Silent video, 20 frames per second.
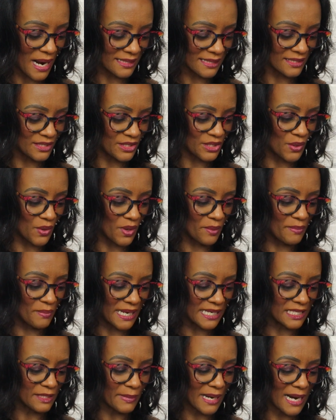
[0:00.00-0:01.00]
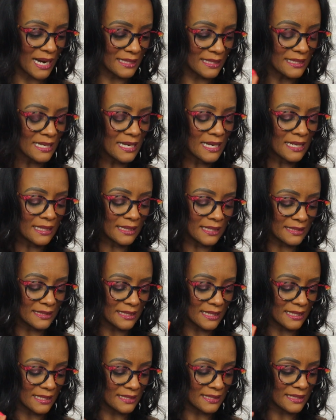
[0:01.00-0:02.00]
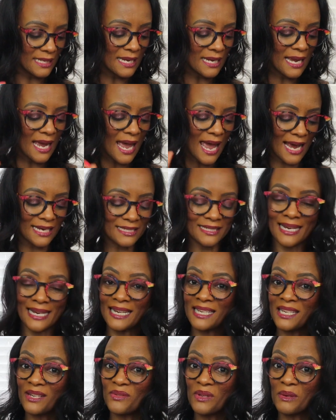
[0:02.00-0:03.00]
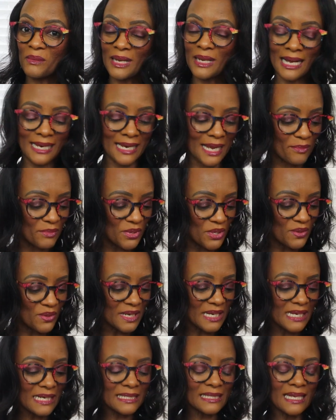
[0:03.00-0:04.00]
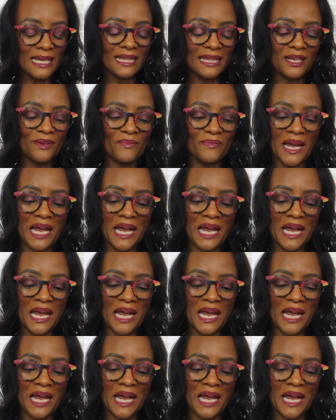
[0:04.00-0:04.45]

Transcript: BoxyCharm base box. This is hashtag Give Them Lala Beauties, the